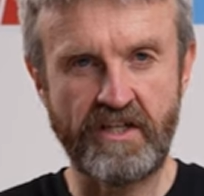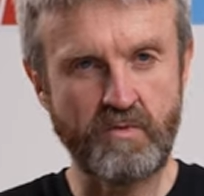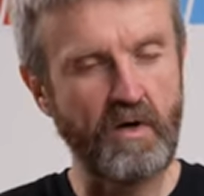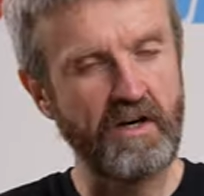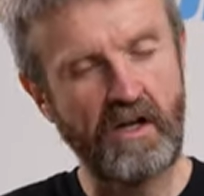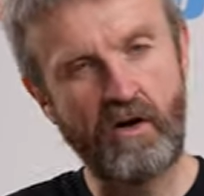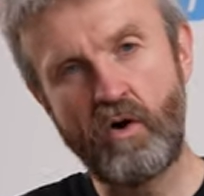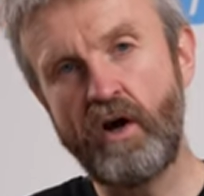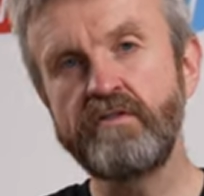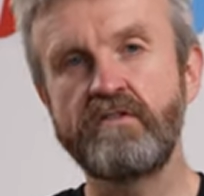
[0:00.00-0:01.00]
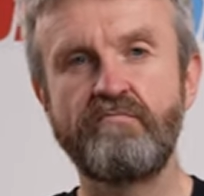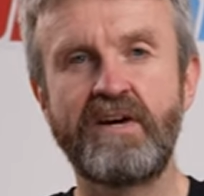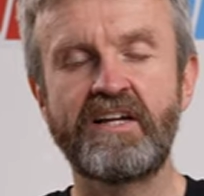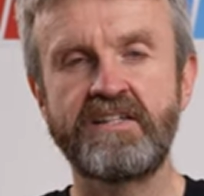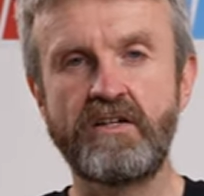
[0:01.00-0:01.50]
It's won a whole host of
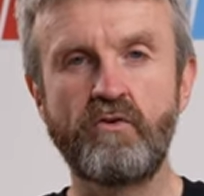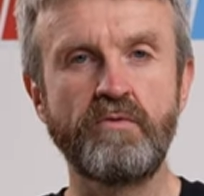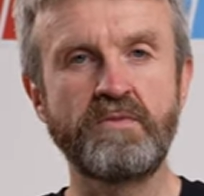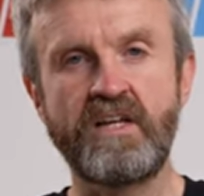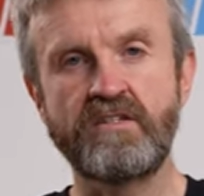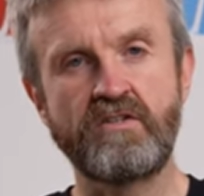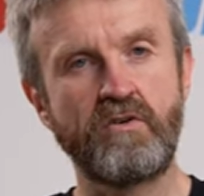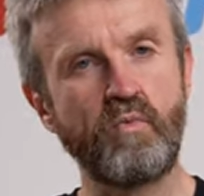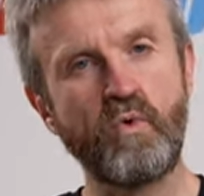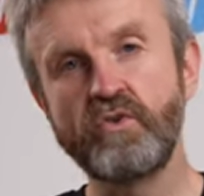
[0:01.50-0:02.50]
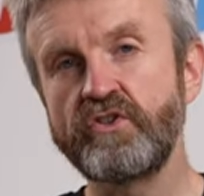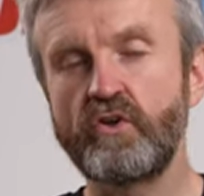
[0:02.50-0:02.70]
magazine group tests and awards